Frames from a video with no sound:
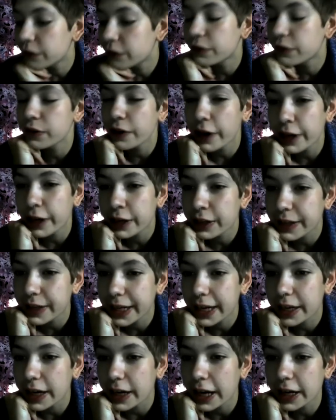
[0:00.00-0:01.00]
strong,
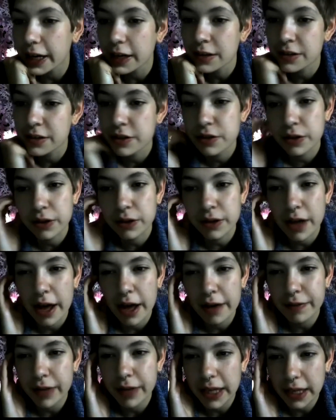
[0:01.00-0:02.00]
like unconditional
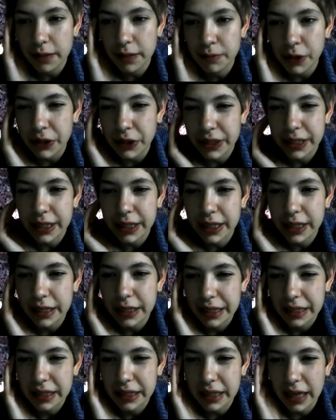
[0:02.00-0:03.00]
love, like
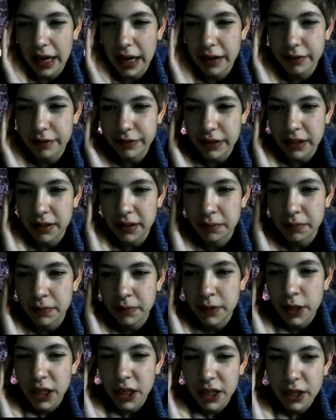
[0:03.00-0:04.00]
community kind of team
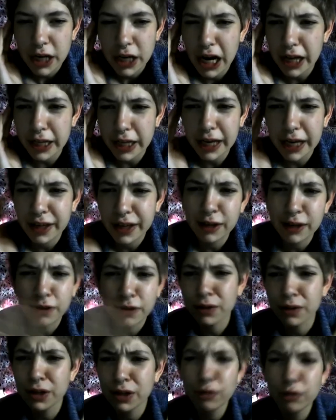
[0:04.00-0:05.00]
not like
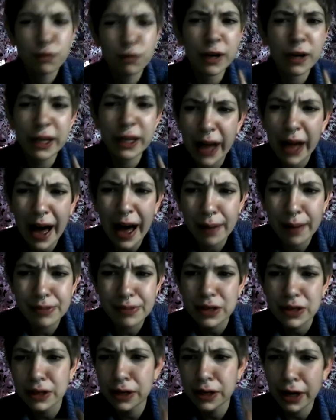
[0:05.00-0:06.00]
you you relapsed
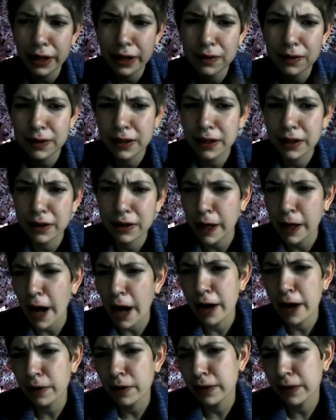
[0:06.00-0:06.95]
or you're not good or like I don't